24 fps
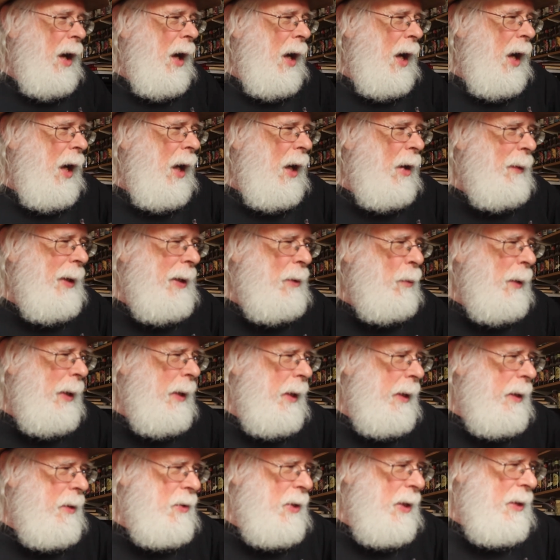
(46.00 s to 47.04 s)
All right,
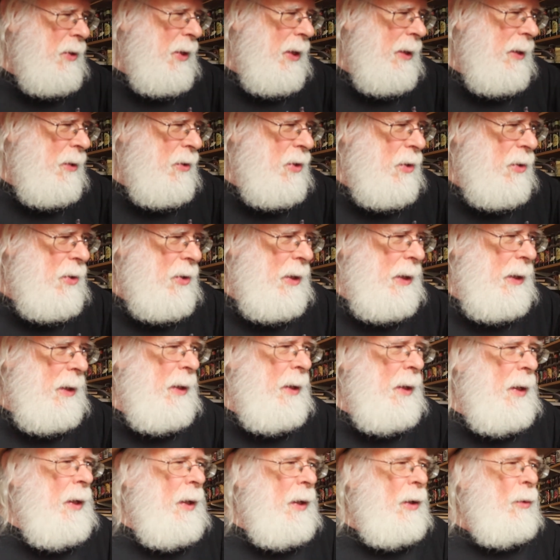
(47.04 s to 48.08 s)
well, as I said, this is the
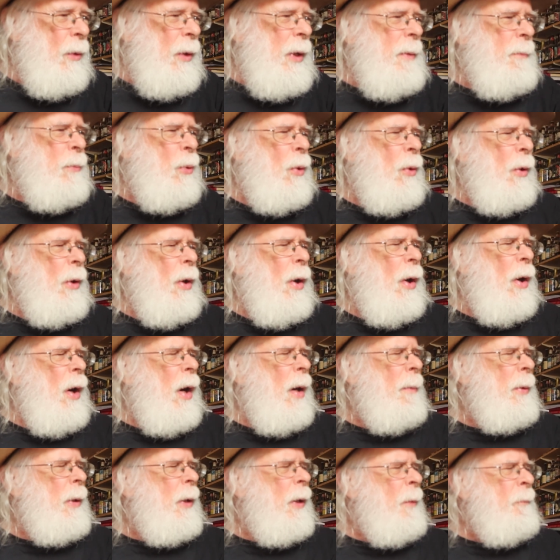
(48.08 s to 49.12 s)
Greenport
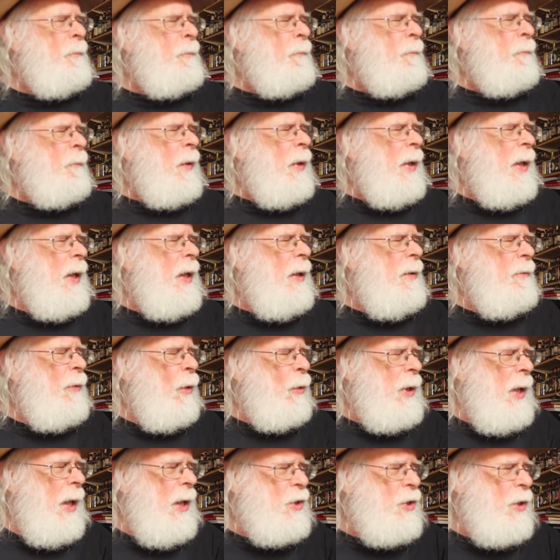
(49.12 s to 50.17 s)
Harbor
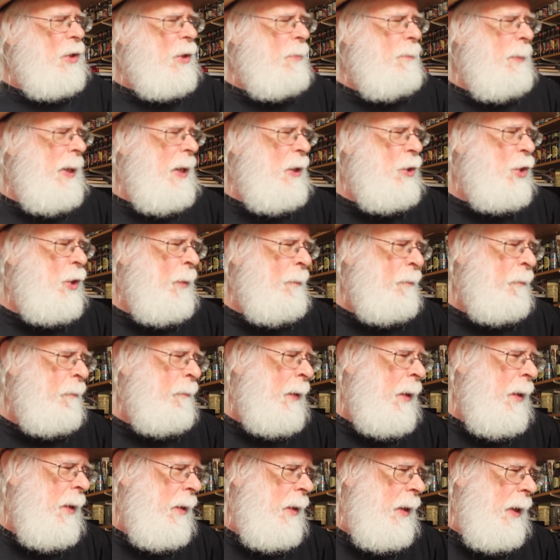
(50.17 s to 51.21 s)
Invocations Peach.
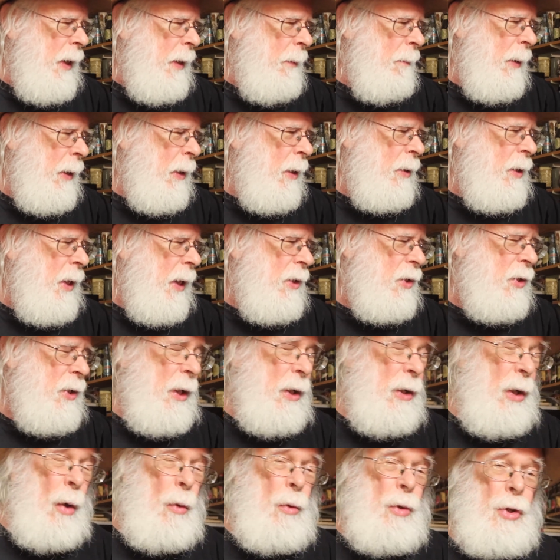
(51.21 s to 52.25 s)
The beer
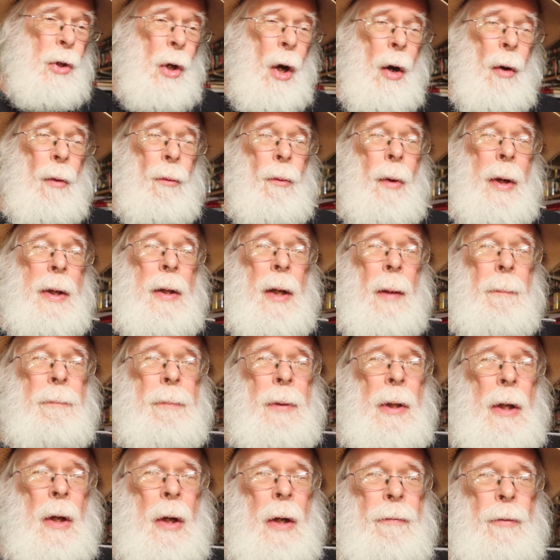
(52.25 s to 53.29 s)
tasting notes are right up
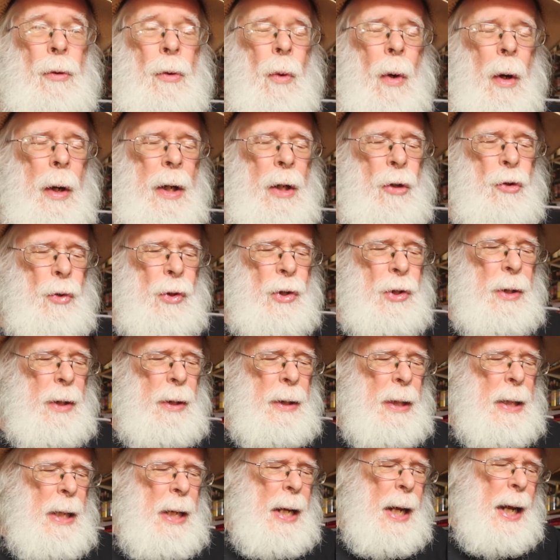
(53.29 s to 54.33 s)
there if you are
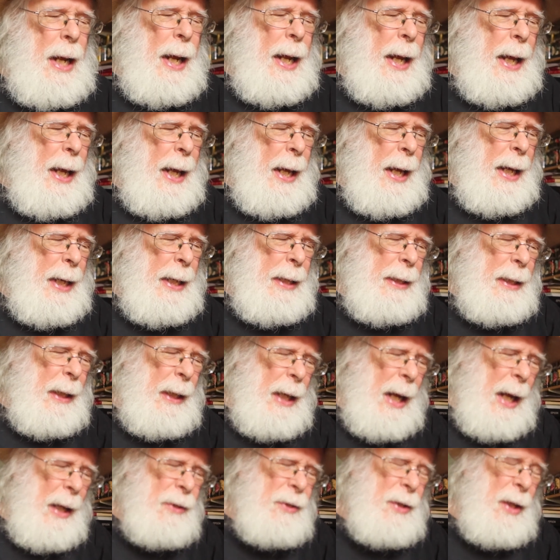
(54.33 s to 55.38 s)
interested. And
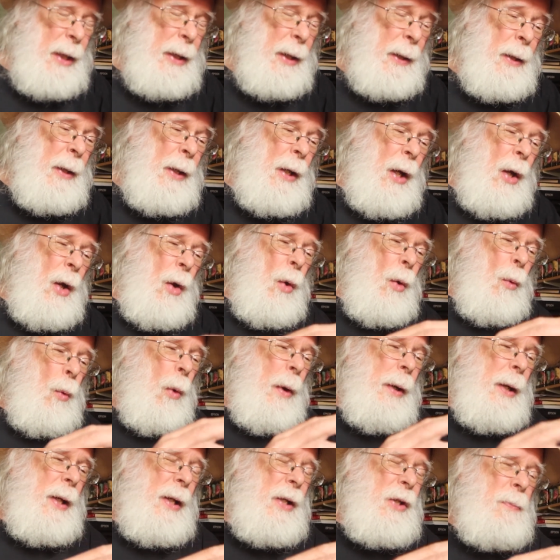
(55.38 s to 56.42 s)
uh, I'll tell you
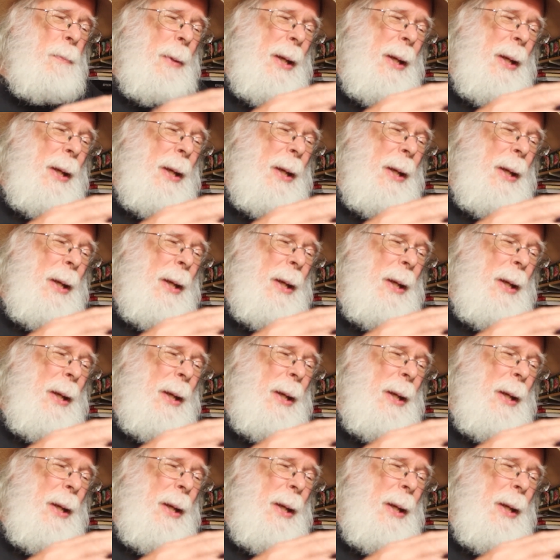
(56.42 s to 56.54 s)
what it is.